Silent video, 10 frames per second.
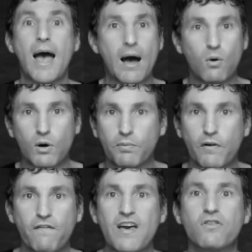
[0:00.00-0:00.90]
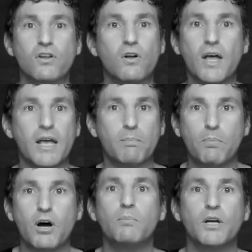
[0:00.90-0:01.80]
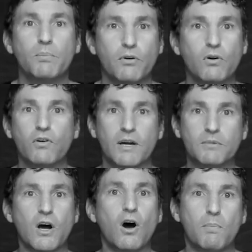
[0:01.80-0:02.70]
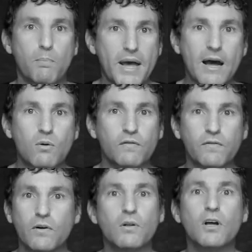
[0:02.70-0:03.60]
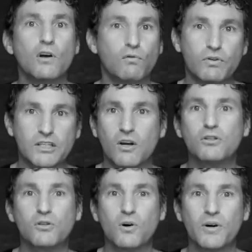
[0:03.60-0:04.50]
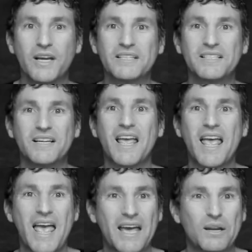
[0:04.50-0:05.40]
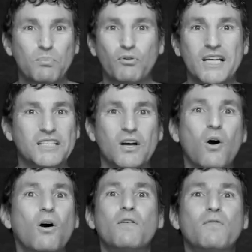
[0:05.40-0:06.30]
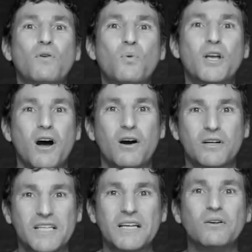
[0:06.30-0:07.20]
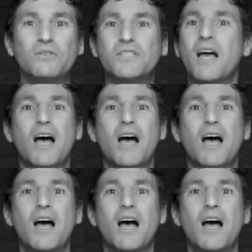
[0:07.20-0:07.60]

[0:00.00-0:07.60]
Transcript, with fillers: Our professional and public programs are powerful, results oriented, and embrace all of who we are as eaters.